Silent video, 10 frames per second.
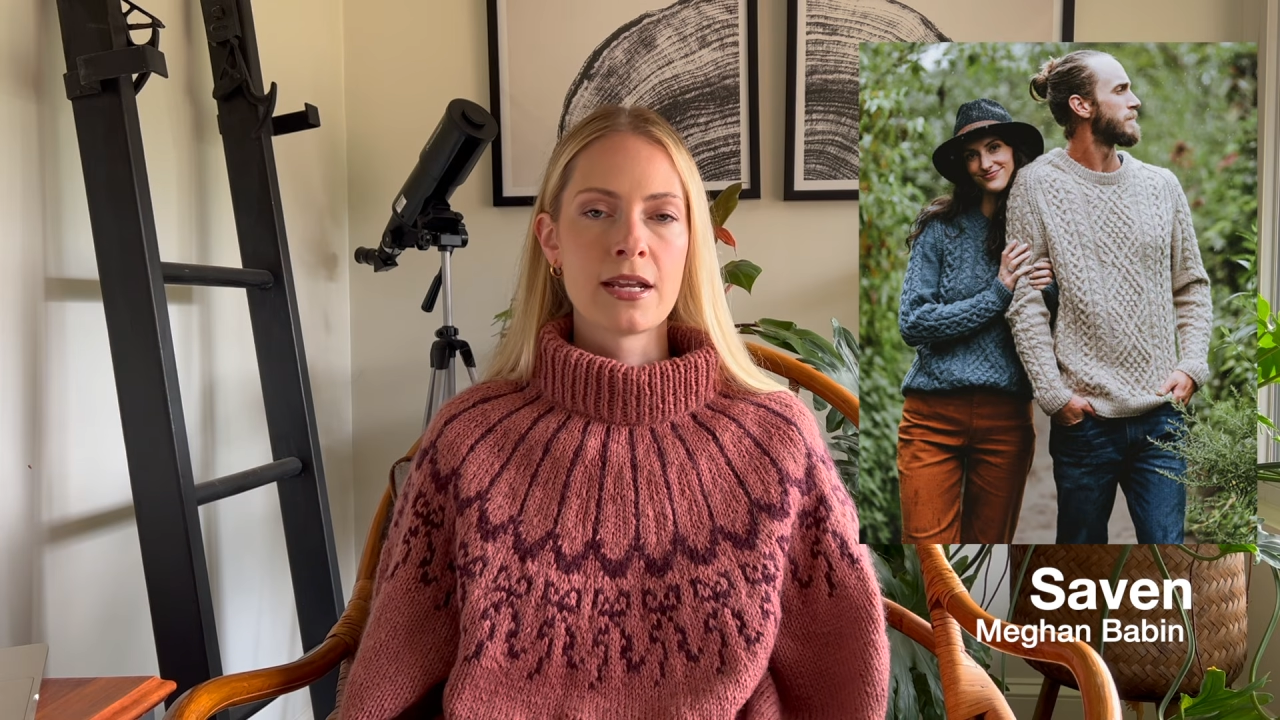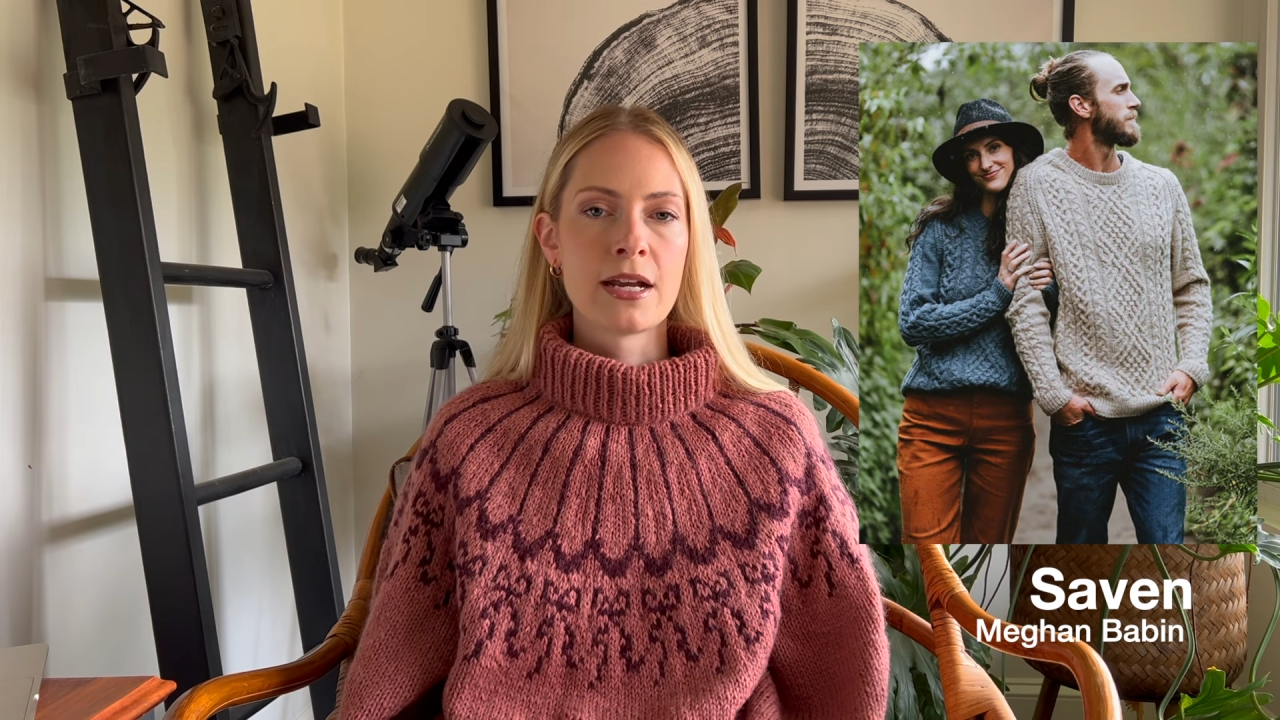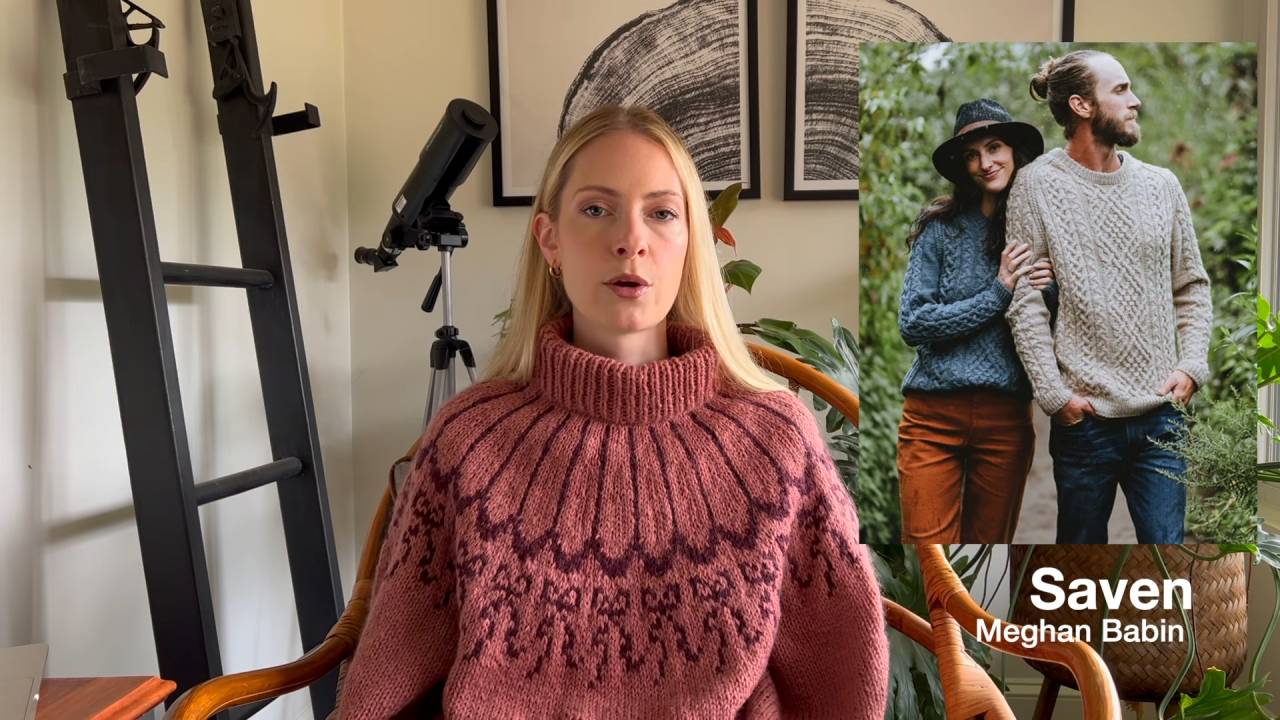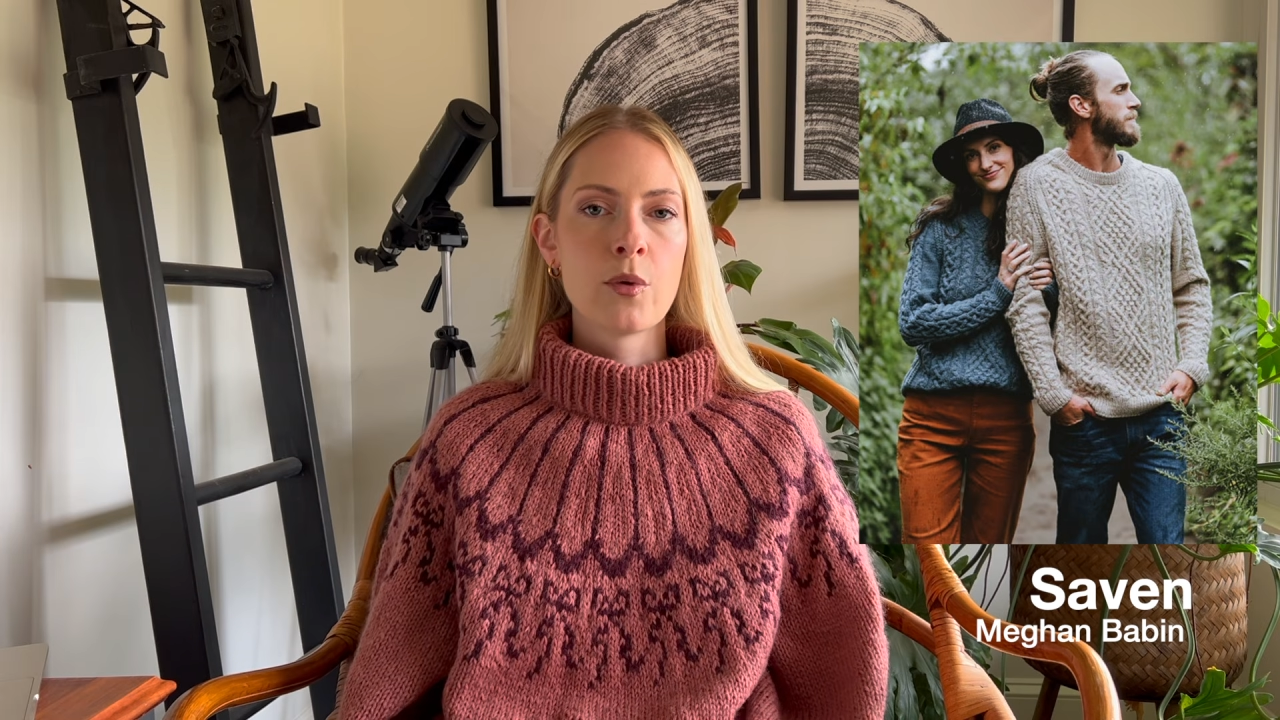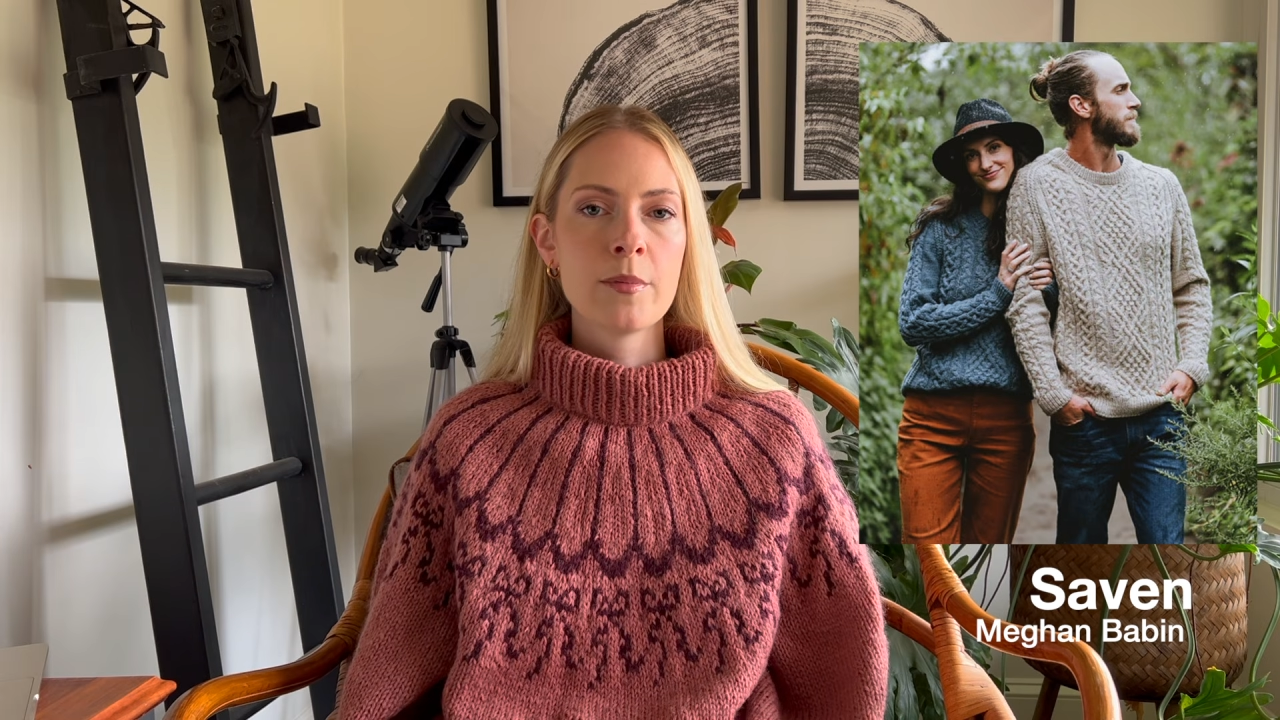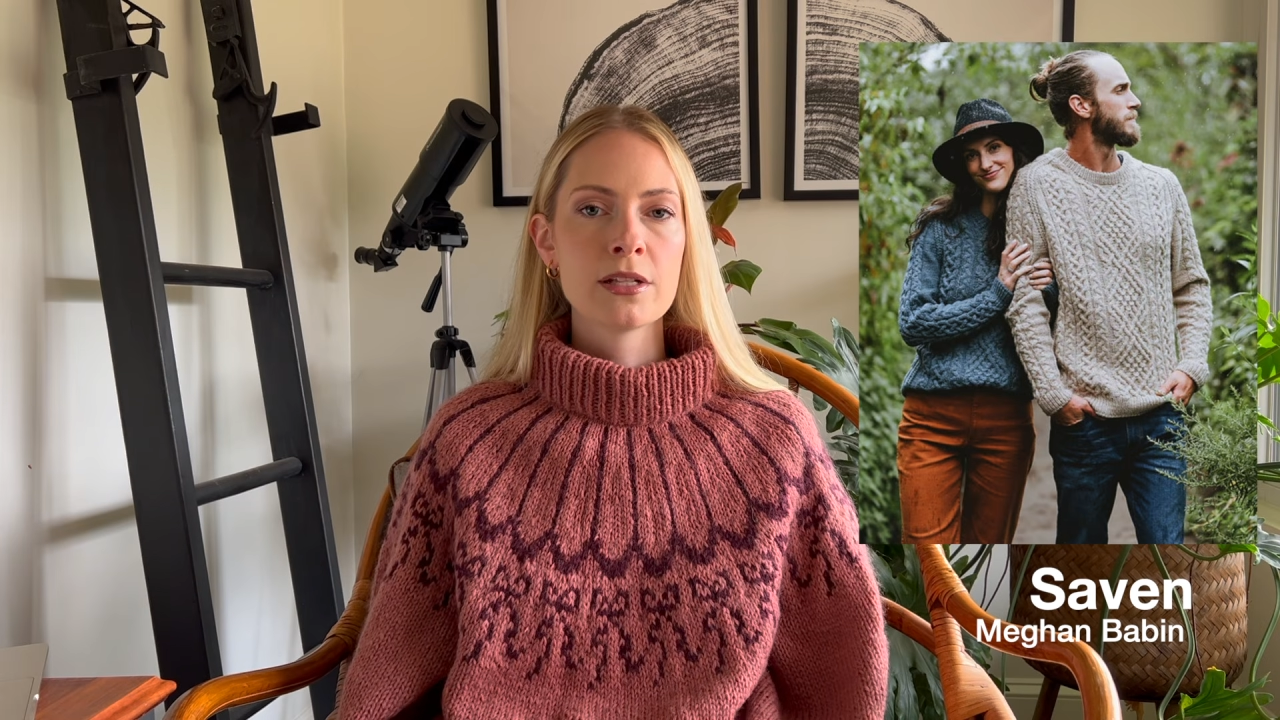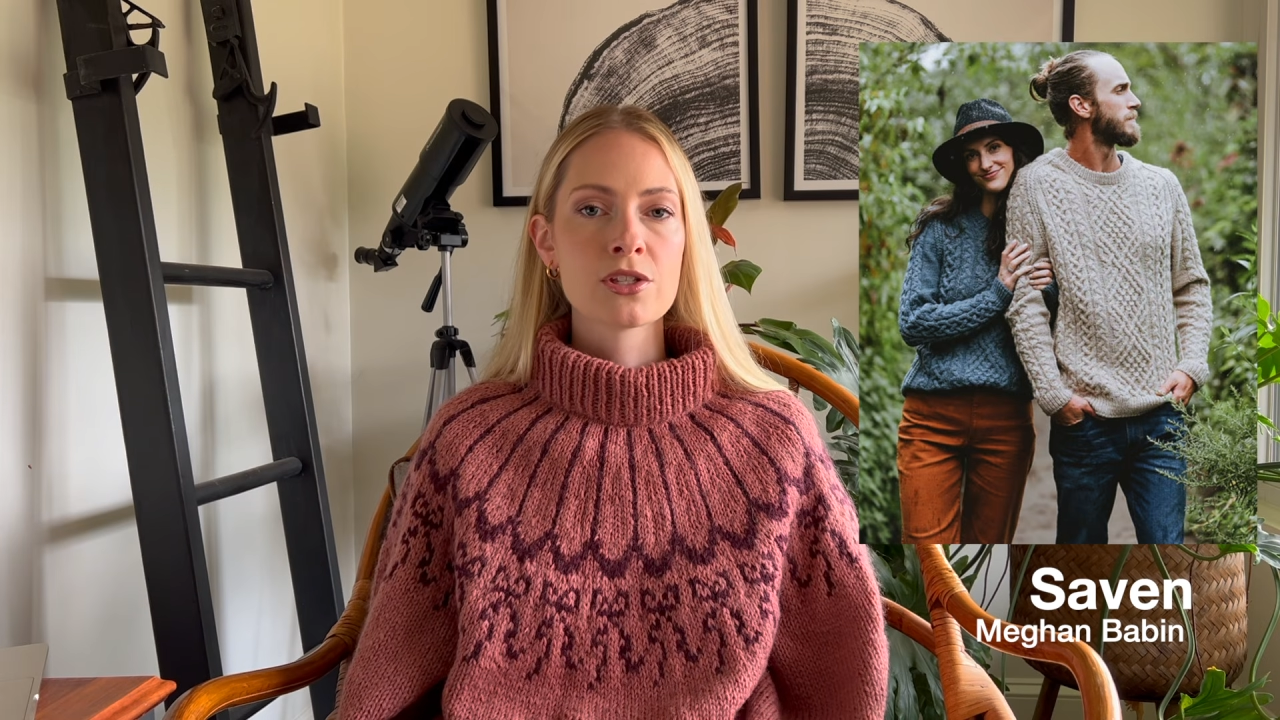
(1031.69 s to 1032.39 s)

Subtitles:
and a woman,